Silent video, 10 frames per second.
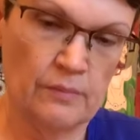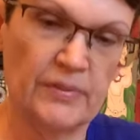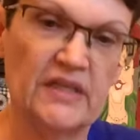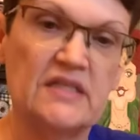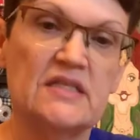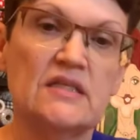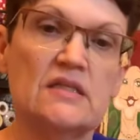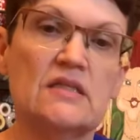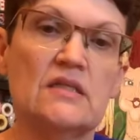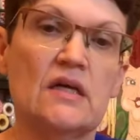
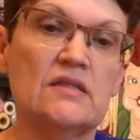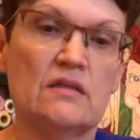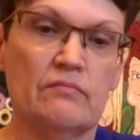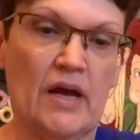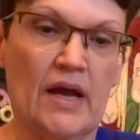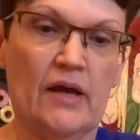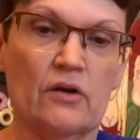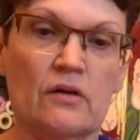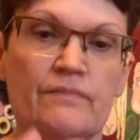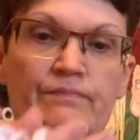pieces. It doesn't
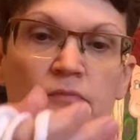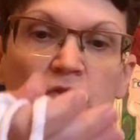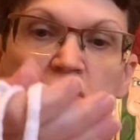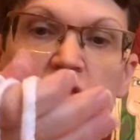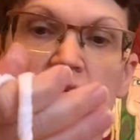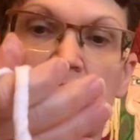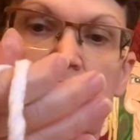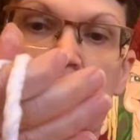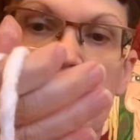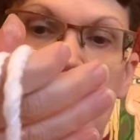matter. We're just going to